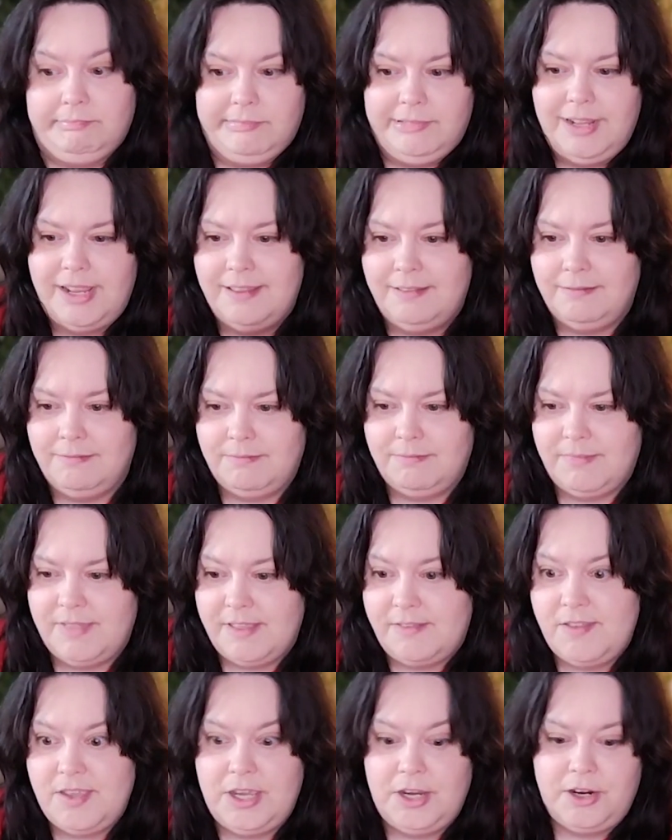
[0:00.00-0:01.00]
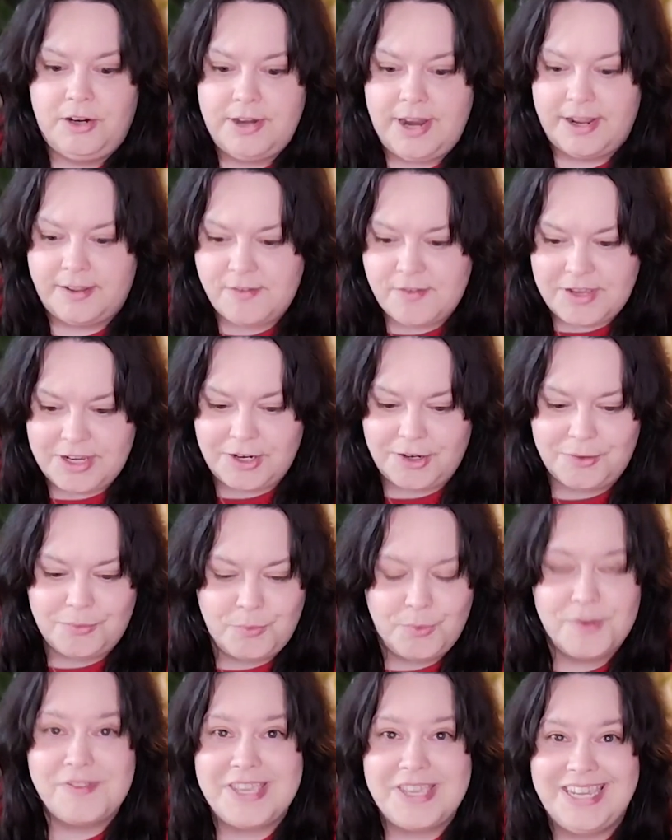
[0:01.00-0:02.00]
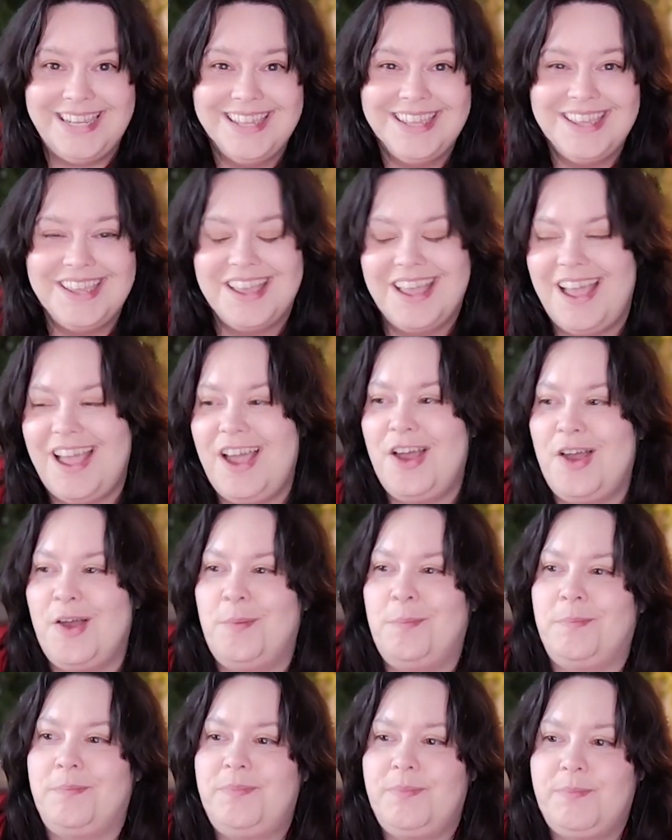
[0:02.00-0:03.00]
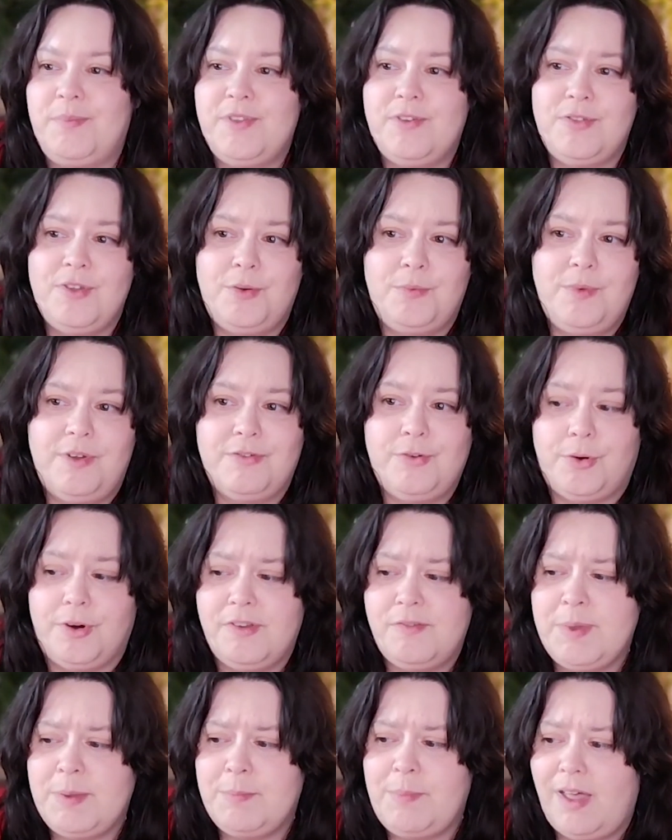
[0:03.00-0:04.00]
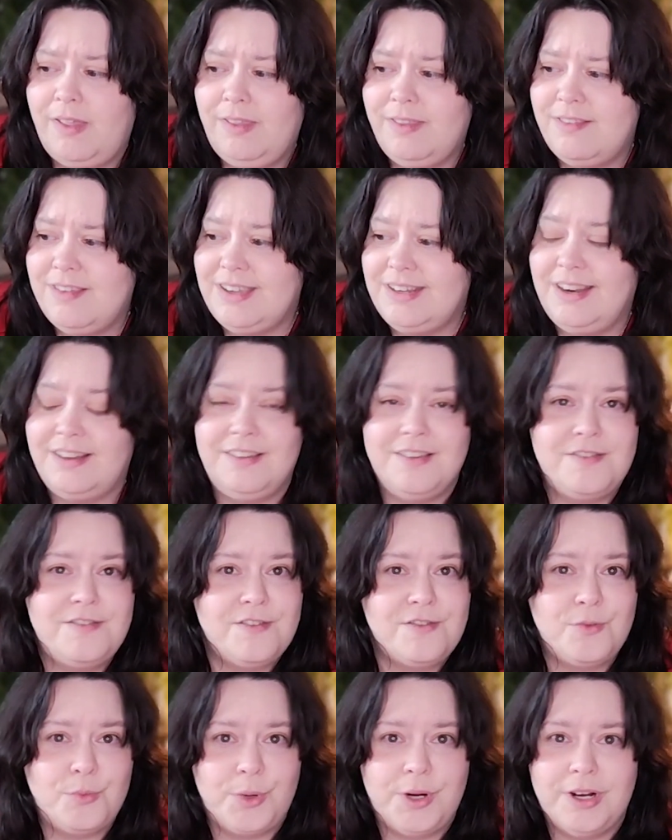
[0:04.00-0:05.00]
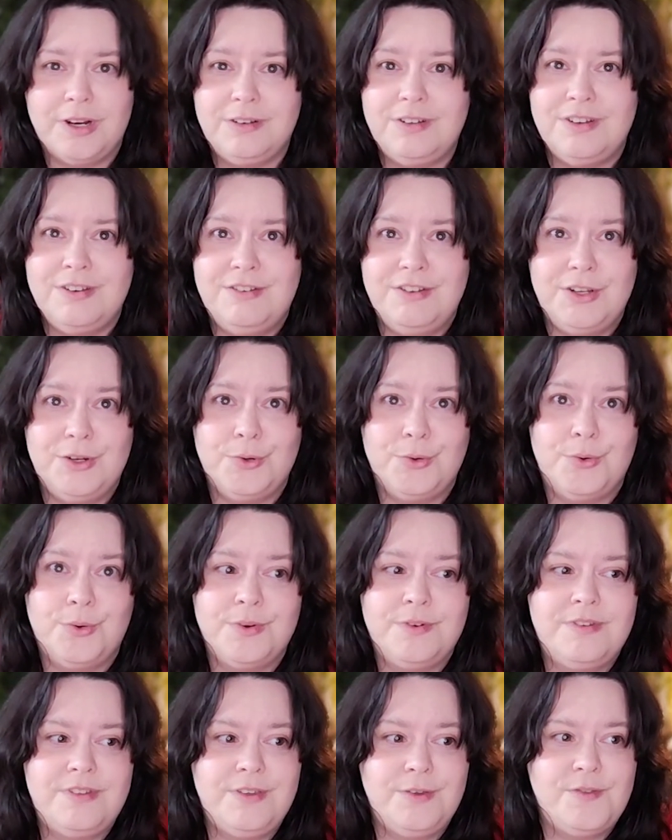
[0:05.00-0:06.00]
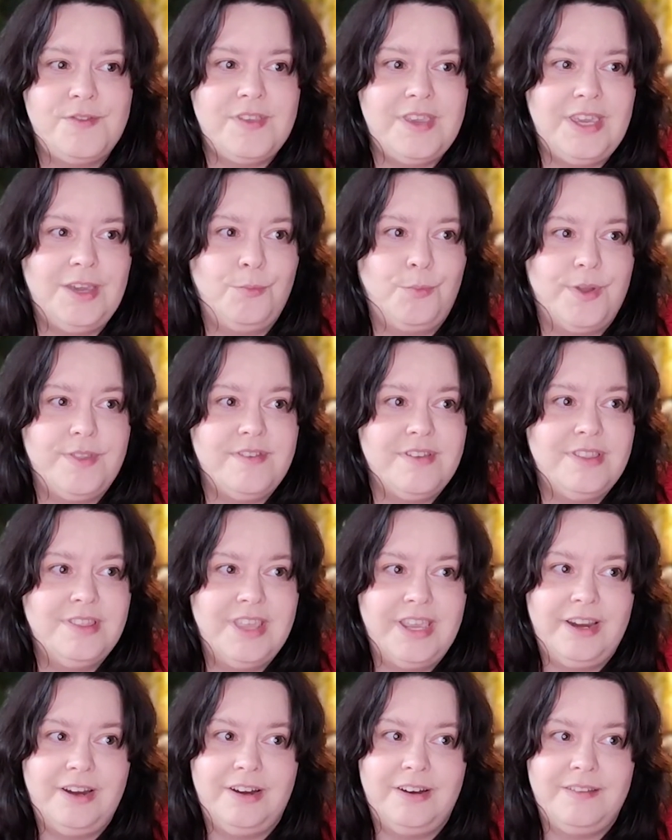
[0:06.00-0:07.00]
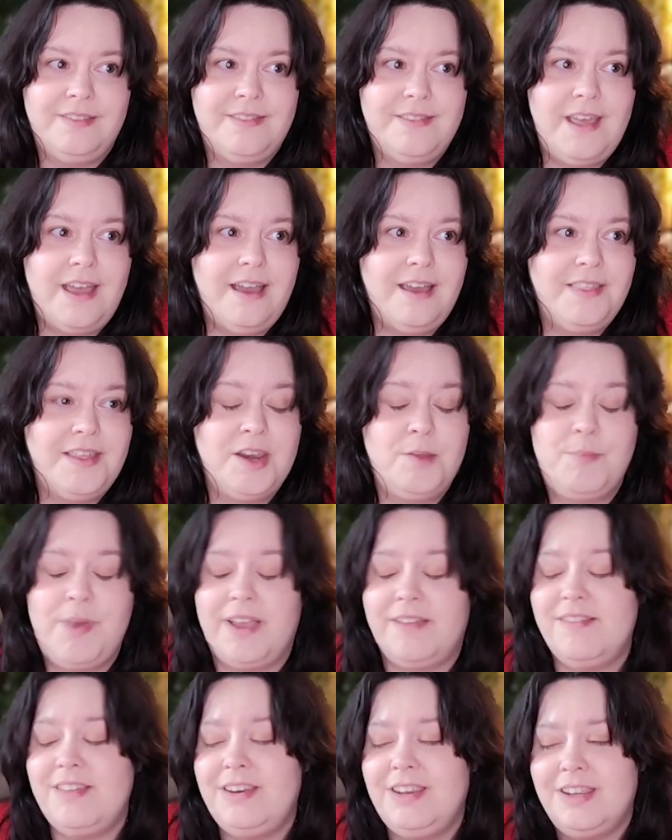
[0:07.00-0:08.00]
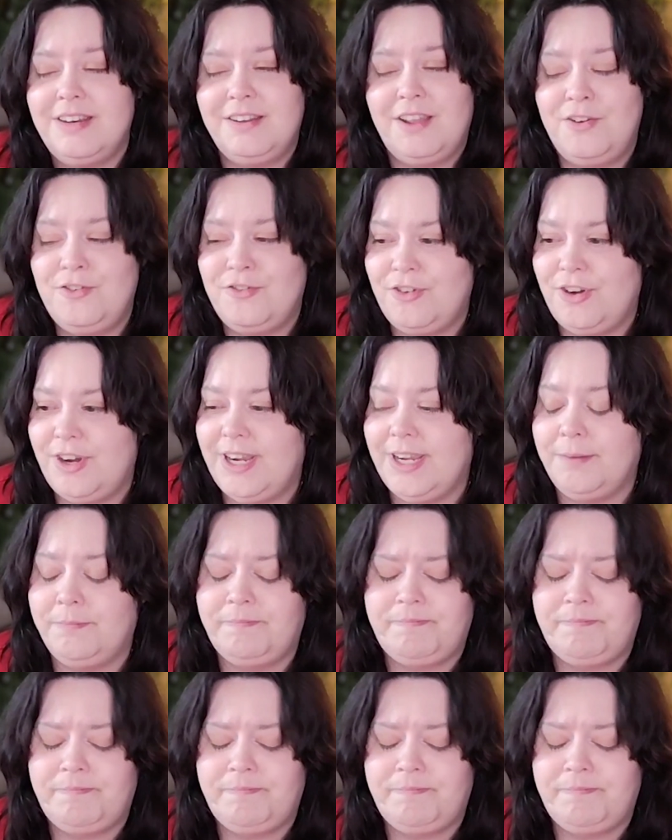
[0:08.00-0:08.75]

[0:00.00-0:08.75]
in this year, next year, we'll see. So there'll, of course, be policy analysis work to do to see what's in there that impacts Indian country.